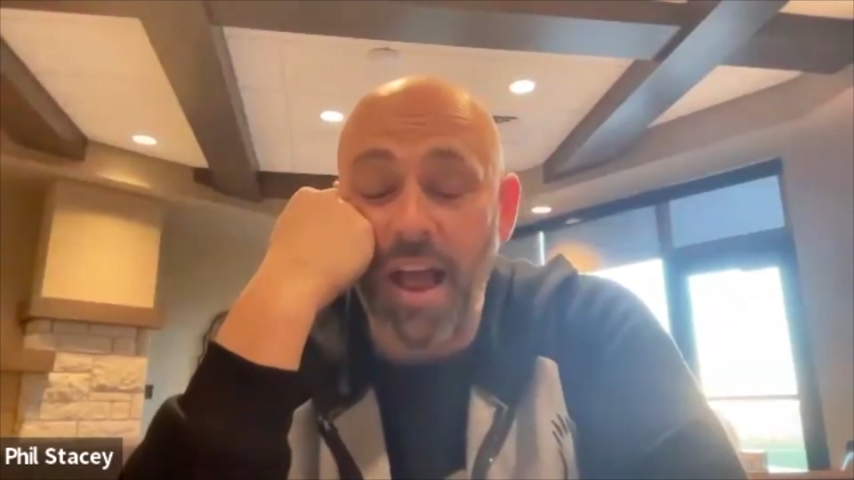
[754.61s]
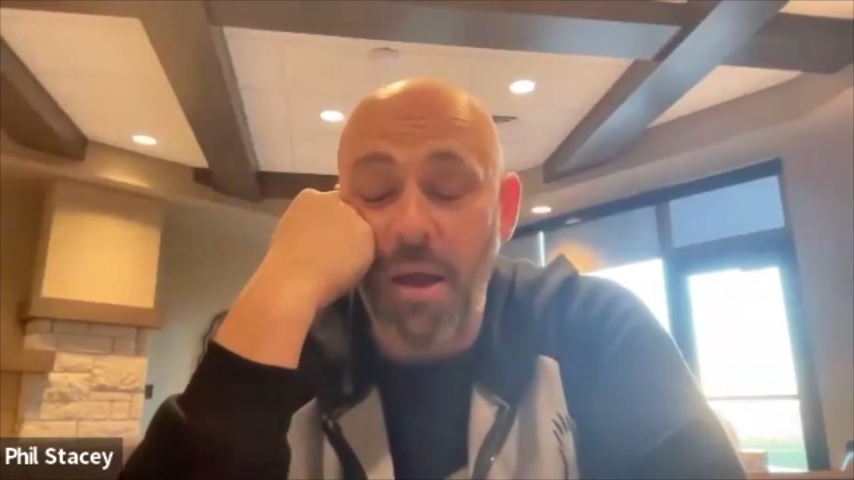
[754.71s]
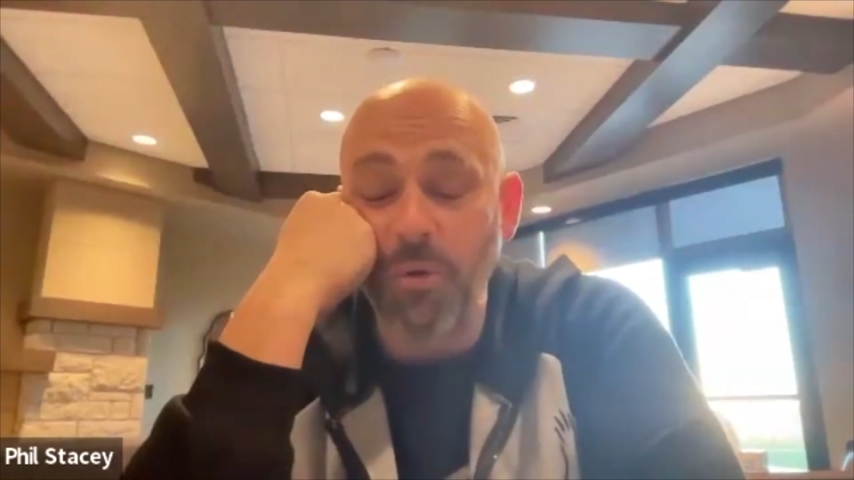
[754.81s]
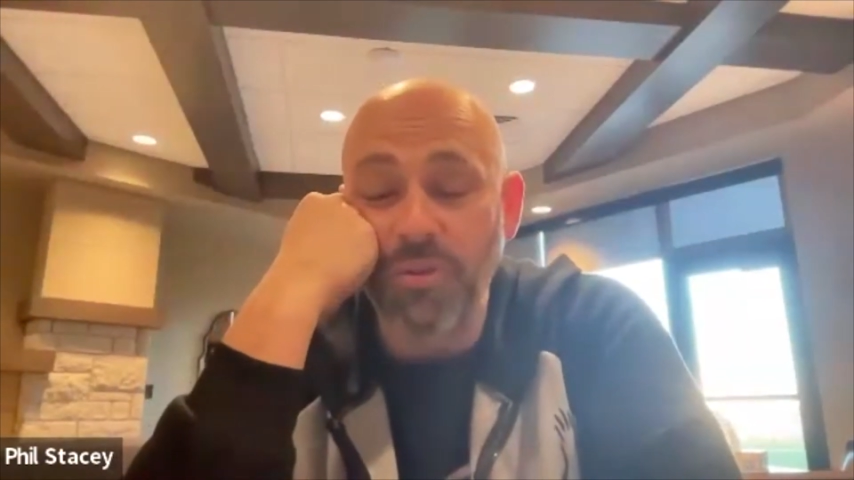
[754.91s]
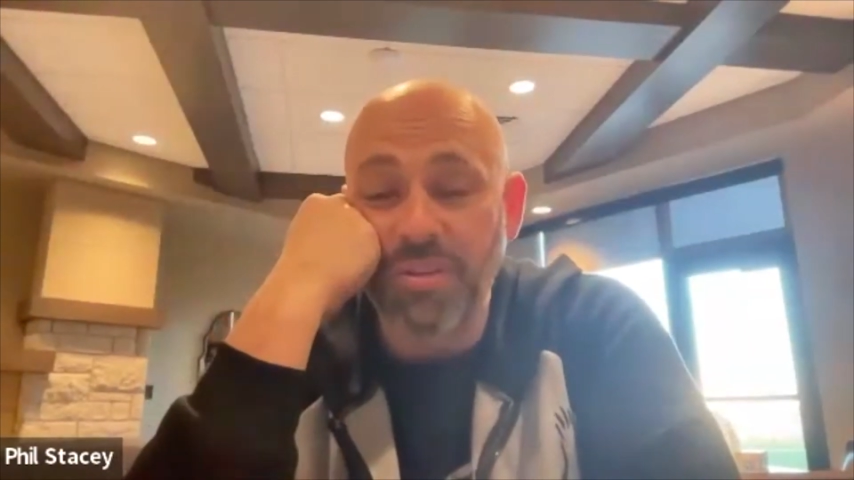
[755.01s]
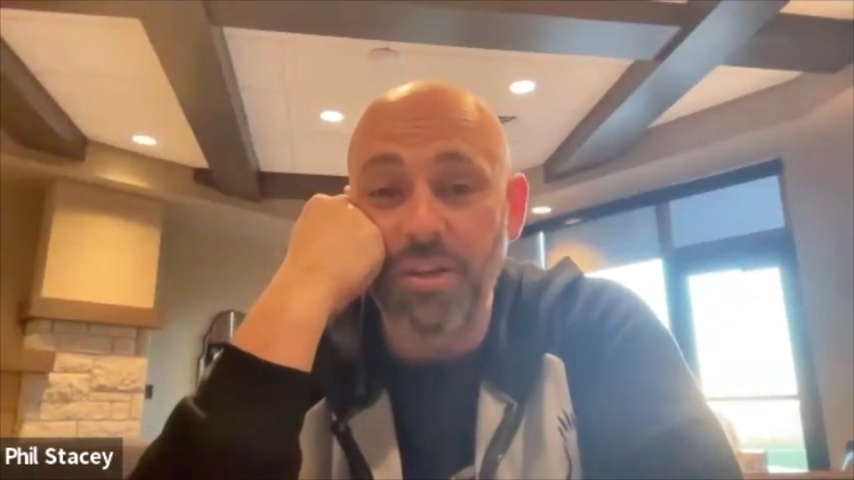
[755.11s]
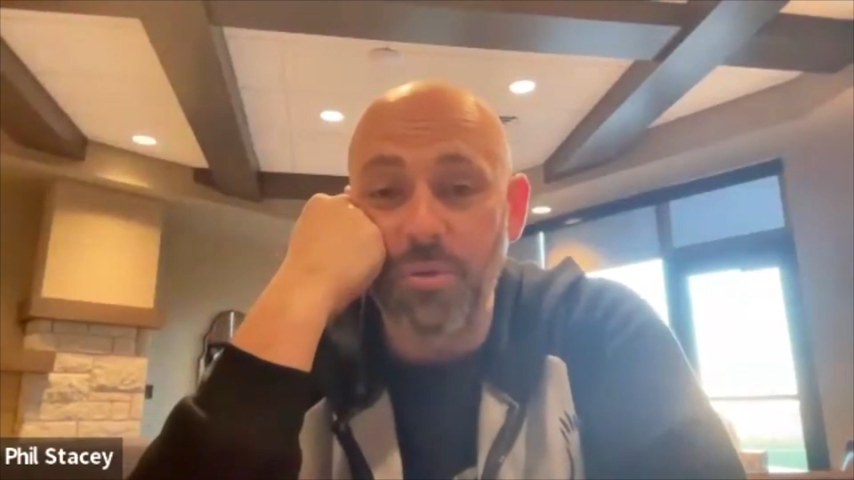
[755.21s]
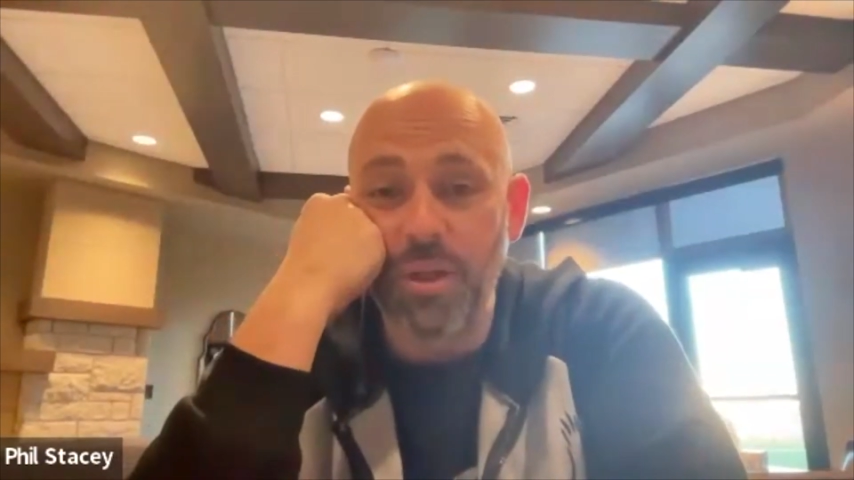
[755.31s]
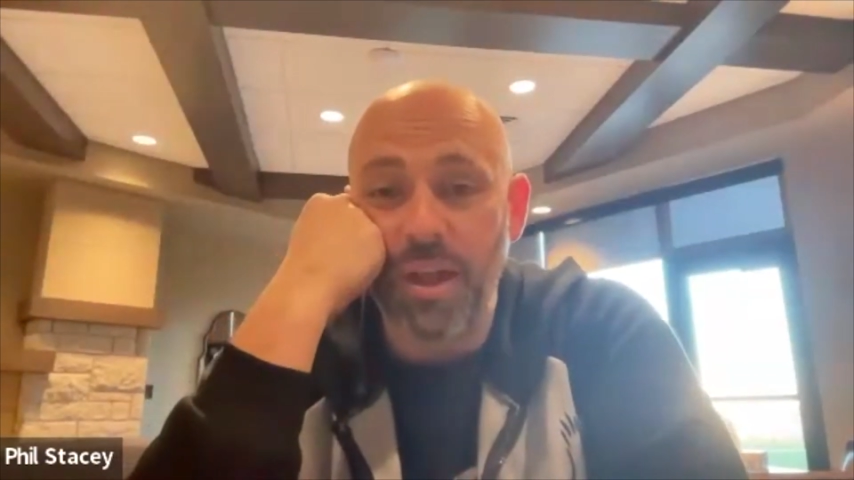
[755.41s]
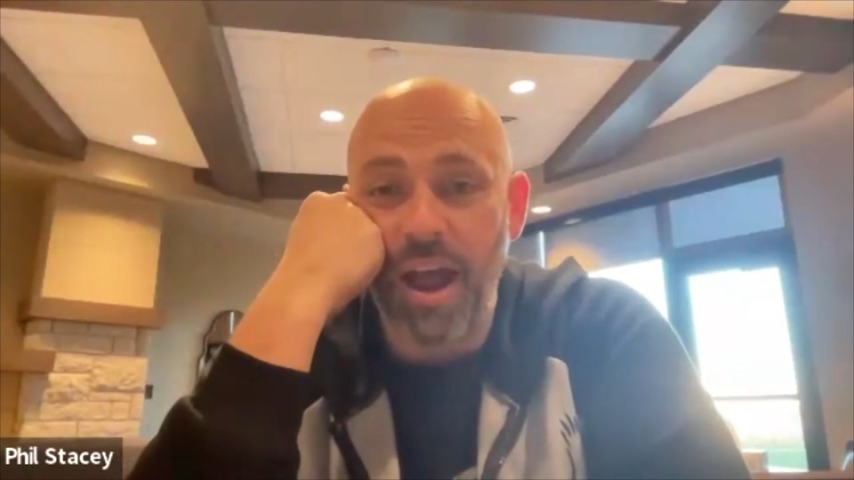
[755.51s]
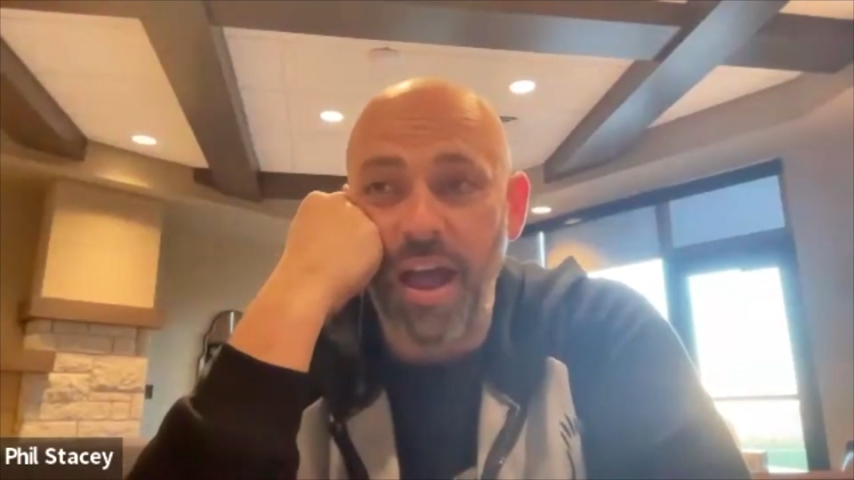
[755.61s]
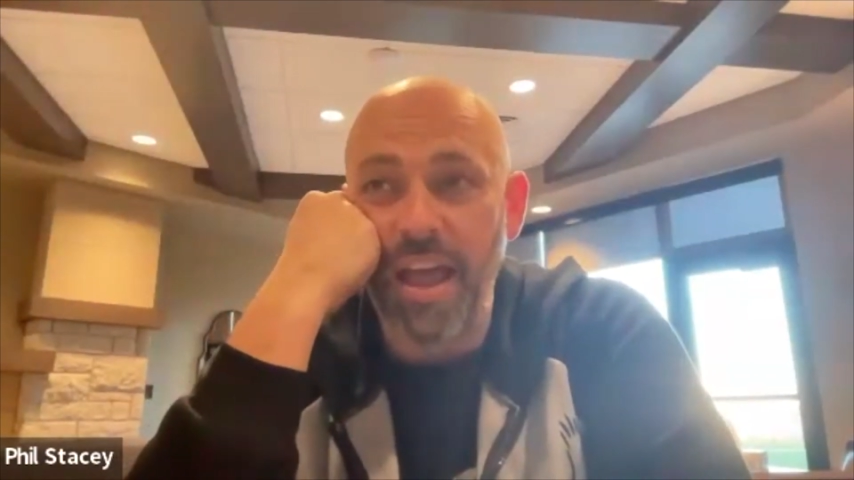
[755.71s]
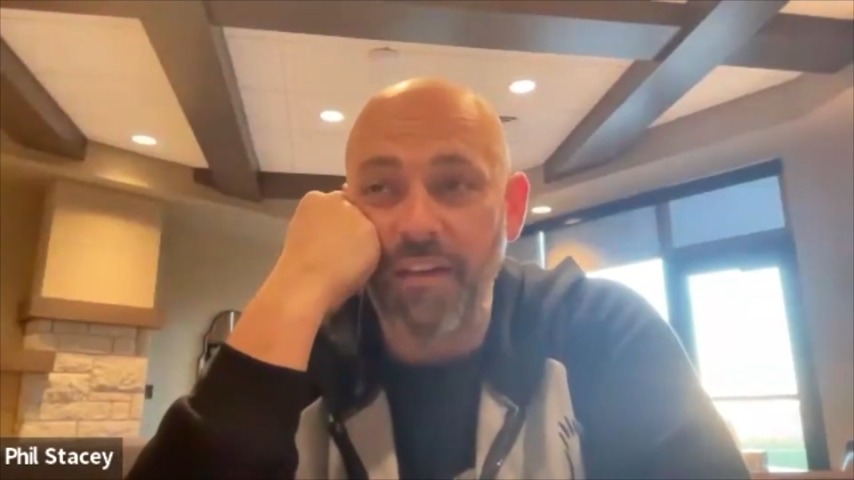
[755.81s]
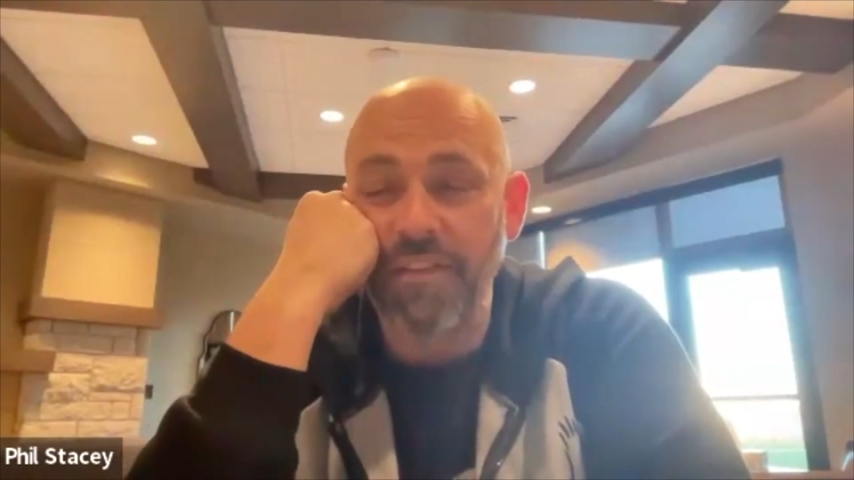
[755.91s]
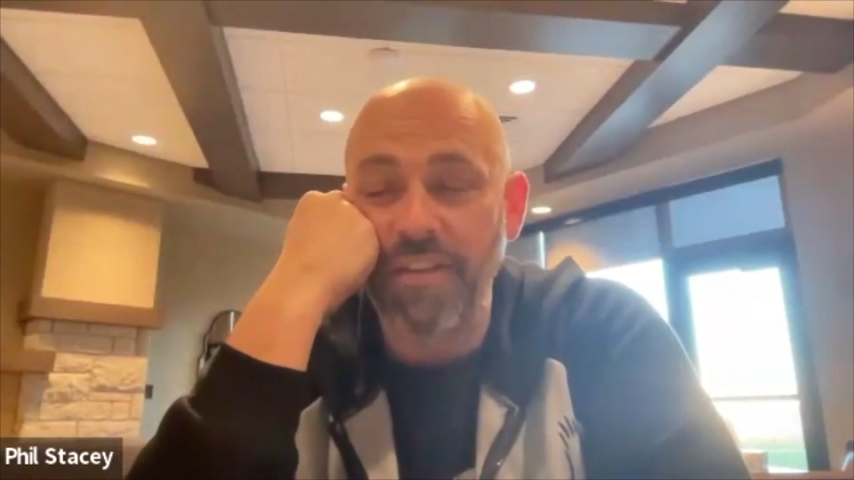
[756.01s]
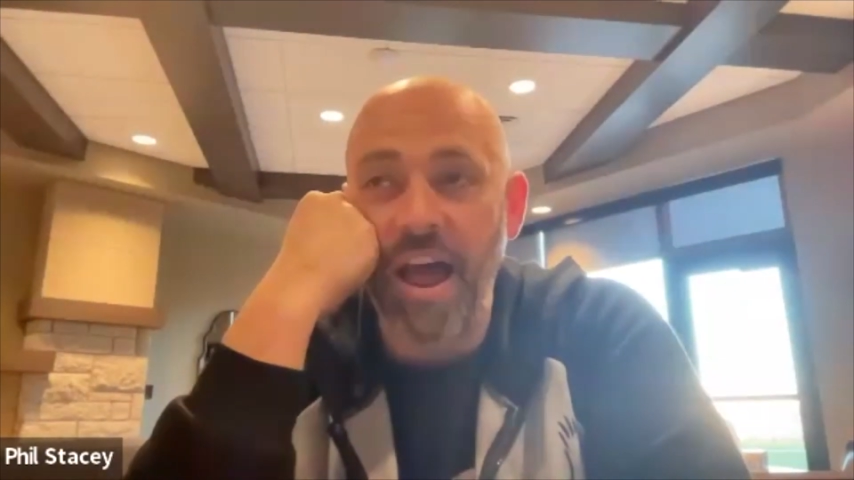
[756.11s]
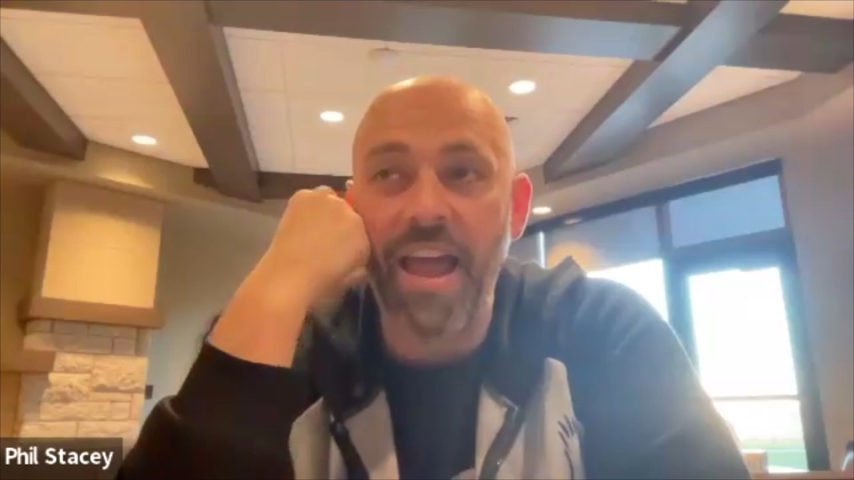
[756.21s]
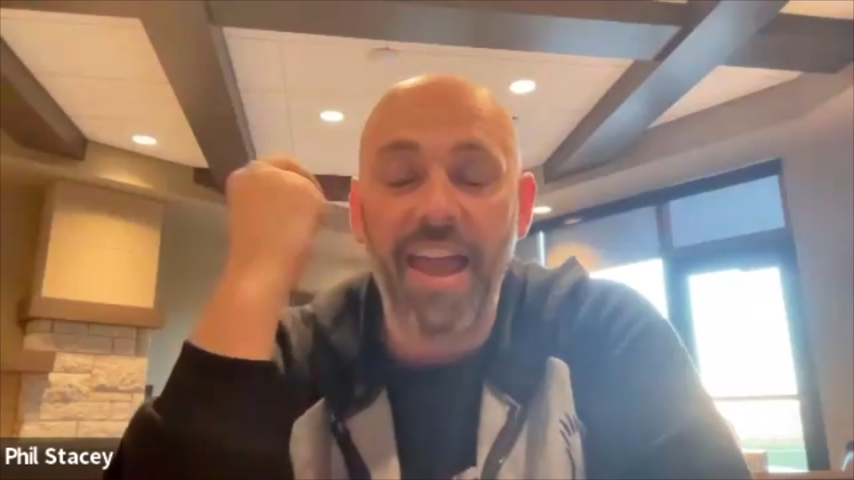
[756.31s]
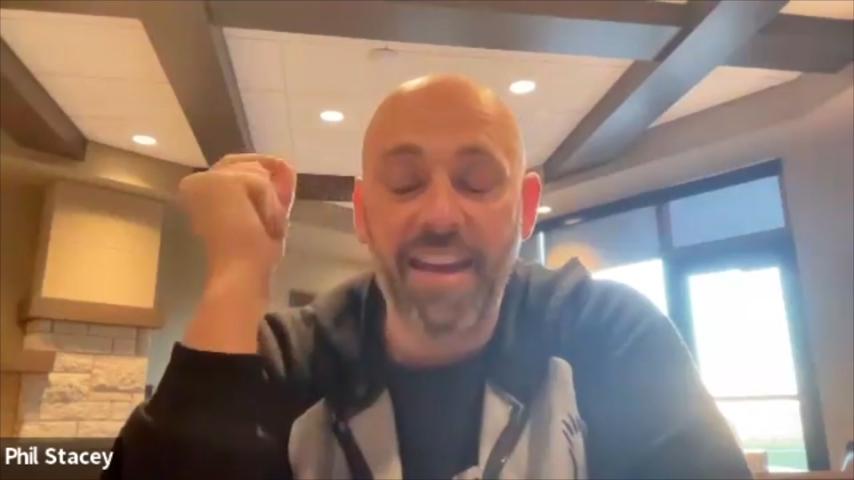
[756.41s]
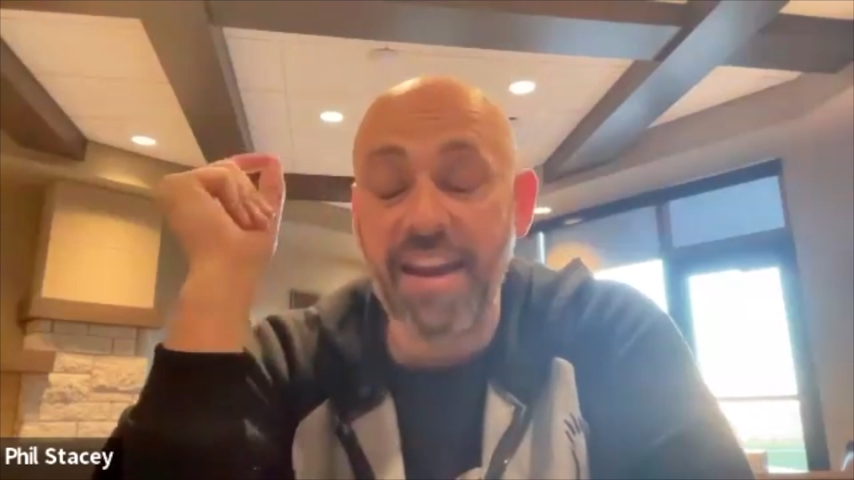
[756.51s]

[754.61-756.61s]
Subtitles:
I will tell you that I had